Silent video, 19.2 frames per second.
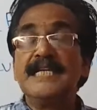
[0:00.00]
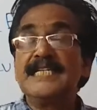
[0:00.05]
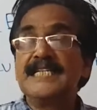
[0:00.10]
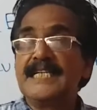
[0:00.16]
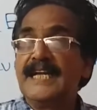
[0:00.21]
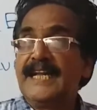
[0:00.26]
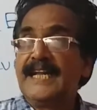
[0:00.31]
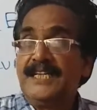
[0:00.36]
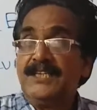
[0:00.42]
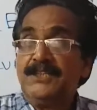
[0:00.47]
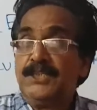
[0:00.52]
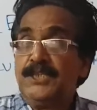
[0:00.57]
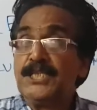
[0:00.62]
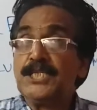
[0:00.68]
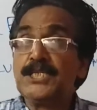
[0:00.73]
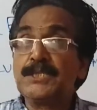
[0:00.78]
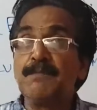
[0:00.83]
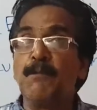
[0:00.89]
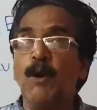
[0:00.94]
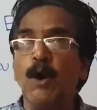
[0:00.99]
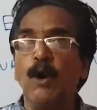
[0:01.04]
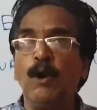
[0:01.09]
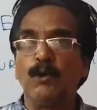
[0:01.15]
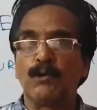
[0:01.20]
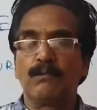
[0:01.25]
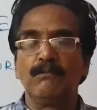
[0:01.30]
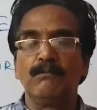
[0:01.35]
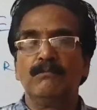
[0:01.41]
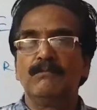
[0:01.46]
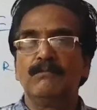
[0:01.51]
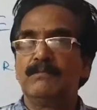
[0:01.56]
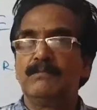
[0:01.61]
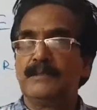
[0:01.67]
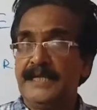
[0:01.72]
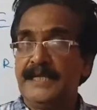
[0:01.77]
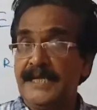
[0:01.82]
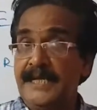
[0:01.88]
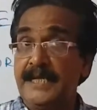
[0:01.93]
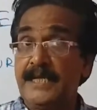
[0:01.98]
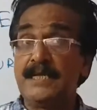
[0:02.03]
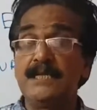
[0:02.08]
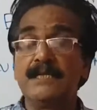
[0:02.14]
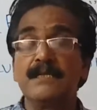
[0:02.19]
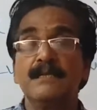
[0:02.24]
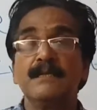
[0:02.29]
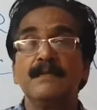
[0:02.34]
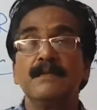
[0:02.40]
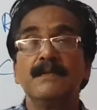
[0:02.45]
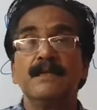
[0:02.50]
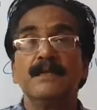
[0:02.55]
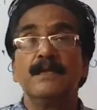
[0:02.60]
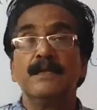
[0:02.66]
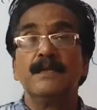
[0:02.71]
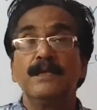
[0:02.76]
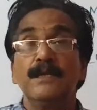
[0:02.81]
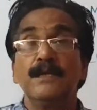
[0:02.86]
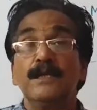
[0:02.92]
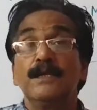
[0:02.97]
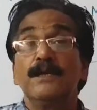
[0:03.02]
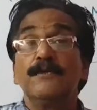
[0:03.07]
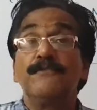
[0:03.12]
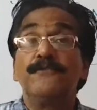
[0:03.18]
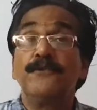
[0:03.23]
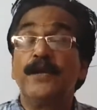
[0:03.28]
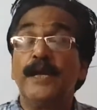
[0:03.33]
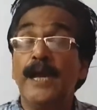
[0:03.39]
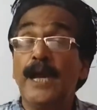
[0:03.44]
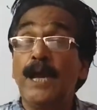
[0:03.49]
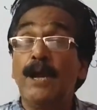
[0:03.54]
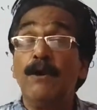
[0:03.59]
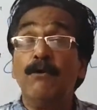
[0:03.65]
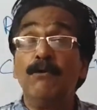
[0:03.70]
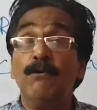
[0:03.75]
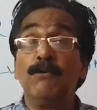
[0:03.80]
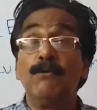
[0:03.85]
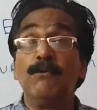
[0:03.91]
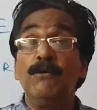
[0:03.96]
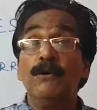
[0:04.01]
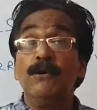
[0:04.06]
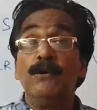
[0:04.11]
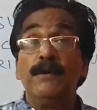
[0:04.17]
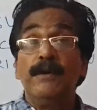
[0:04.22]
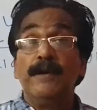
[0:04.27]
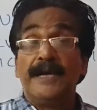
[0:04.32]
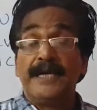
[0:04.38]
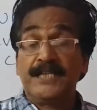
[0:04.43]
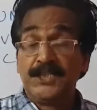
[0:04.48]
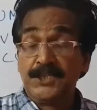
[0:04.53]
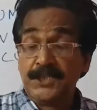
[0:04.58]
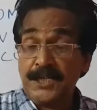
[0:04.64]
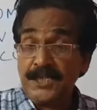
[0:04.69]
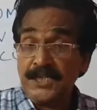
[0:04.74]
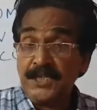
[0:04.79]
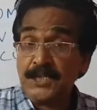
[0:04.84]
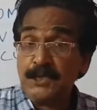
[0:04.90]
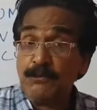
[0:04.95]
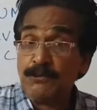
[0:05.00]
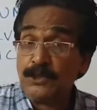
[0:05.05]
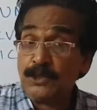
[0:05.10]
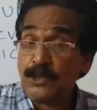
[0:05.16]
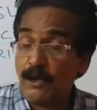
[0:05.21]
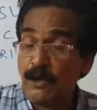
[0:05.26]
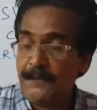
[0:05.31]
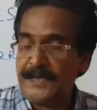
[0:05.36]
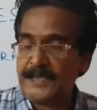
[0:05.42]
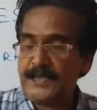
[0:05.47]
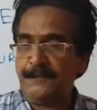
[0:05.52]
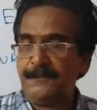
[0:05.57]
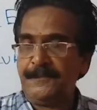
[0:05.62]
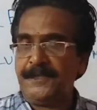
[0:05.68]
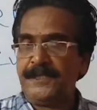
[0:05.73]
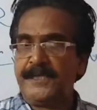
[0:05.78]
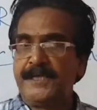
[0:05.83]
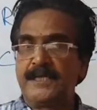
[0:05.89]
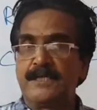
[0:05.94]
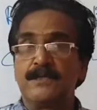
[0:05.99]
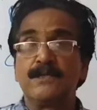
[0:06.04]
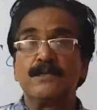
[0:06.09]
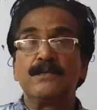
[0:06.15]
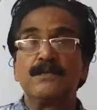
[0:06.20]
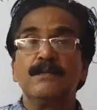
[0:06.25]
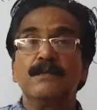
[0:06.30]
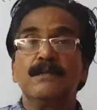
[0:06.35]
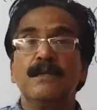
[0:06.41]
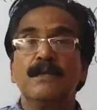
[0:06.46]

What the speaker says: its length is more. That is, if you have extensive job experience